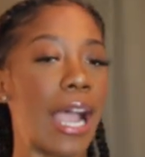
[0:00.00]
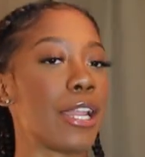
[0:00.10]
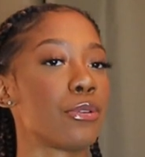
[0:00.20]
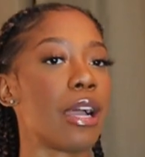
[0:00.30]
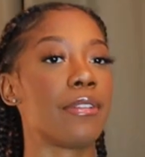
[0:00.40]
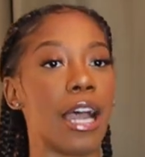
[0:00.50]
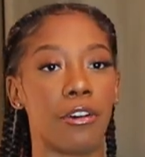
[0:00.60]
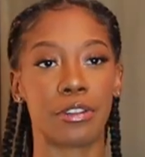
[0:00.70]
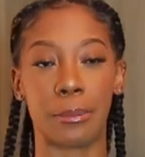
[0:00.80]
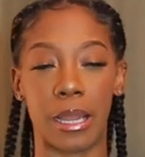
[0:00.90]
i do have an
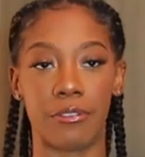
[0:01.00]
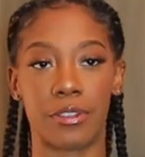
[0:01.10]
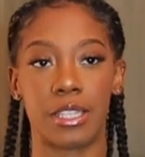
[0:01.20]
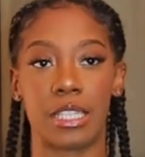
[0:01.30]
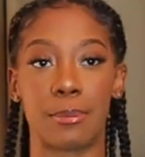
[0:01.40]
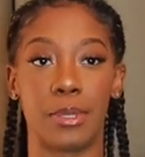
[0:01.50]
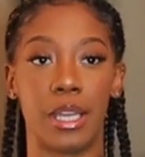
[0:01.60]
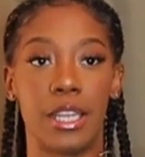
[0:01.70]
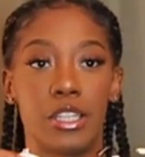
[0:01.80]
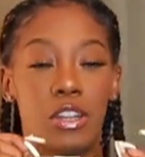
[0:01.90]
outfit in mind for this
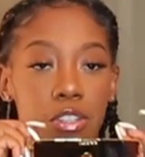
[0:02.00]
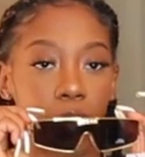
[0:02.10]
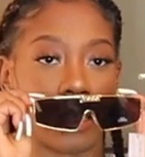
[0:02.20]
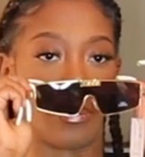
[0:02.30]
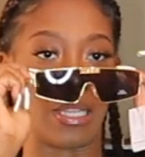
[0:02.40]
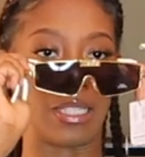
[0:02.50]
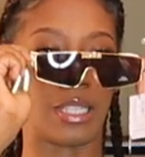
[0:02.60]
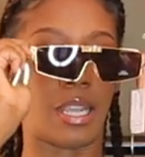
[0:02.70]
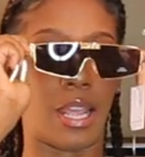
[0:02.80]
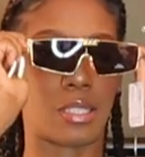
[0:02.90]
but y'all just gonna have to wait
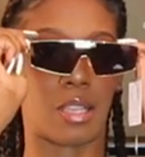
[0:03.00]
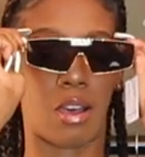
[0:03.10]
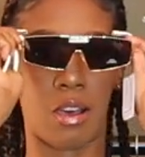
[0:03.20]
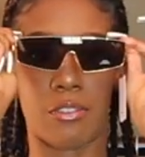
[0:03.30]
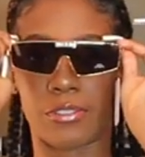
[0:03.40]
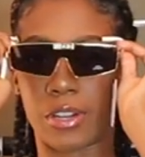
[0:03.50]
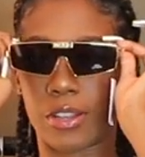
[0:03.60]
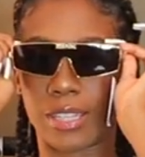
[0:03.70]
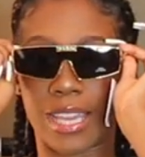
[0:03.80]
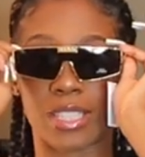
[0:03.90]
until the next haul for
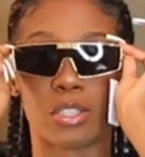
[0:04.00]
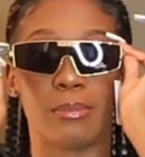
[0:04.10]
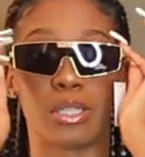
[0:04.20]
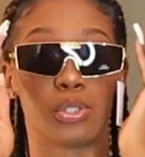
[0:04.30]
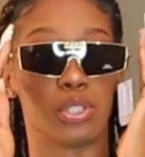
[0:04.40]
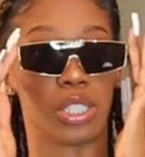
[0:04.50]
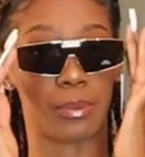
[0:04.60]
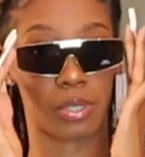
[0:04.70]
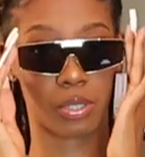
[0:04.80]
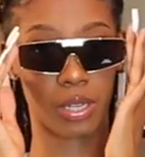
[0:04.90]
all that so make sure you
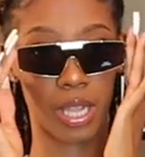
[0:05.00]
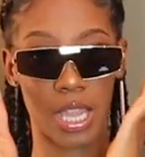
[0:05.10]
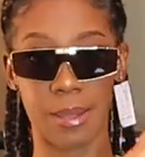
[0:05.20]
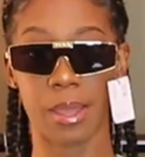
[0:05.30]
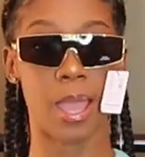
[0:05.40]
subscribe